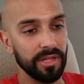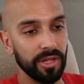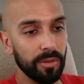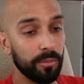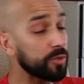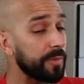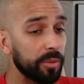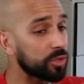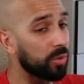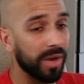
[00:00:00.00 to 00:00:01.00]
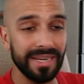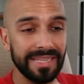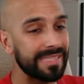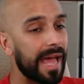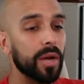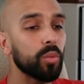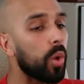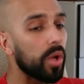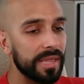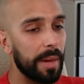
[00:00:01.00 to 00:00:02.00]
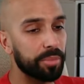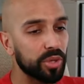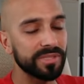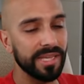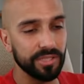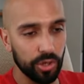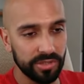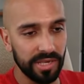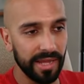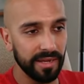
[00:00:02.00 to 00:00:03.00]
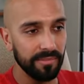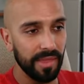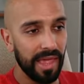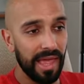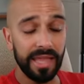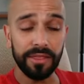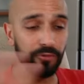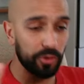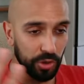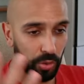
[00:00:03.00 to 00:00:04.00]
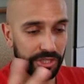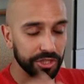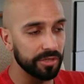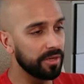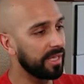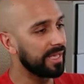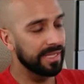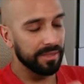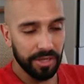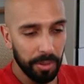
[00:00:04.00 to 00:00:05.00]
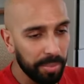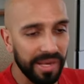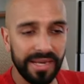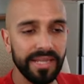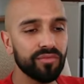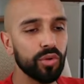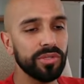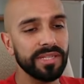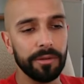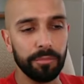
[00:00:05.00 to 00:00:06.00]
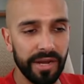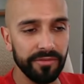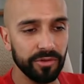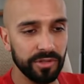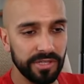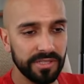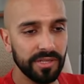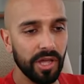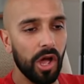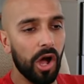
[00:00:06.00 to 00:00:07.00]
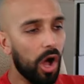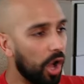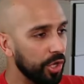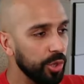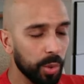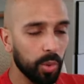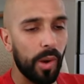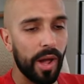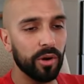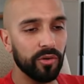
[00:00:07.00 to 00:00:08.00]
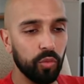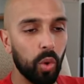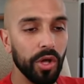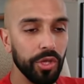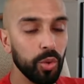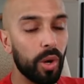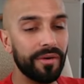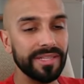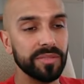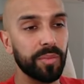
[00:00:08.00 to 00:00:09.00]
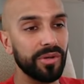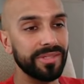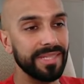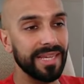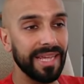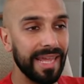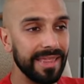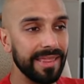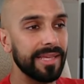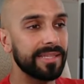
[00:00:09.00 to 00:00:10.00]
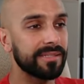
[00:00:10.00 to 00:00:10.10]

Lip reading: Most people don't understand what that process looks like. And the fourth question, completely rooted in mindfulness, are you aware of what you are experiencing in this